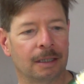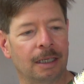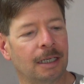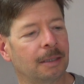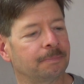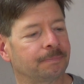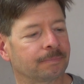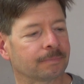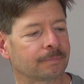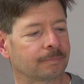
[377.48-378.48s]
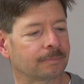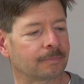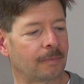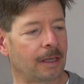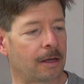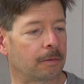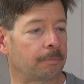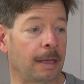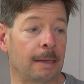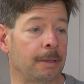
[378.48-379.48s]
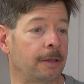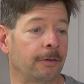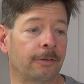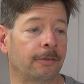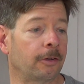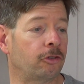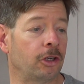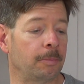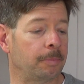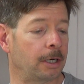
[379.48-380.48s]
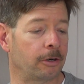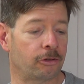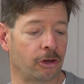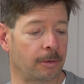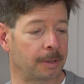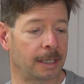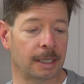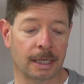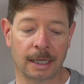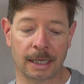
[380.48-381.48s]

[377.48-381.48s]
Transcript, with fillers: Um, now, maybe this is a cheap beer in Germany